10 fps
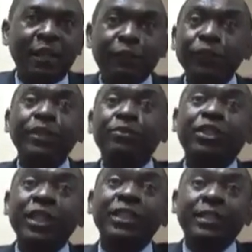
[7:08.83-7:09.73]
If only to
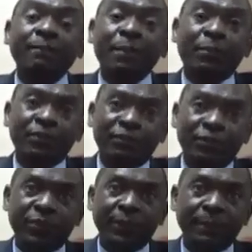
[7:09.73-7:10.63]
change some people's
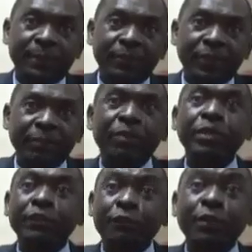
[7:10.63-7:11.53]
views.
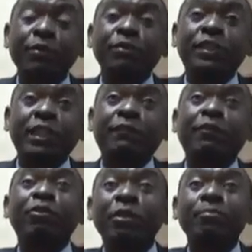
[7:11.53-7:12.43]
Because if we all start
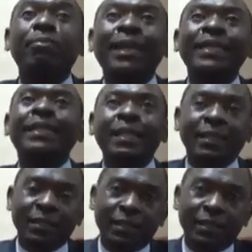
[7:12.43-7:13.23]
following blindly,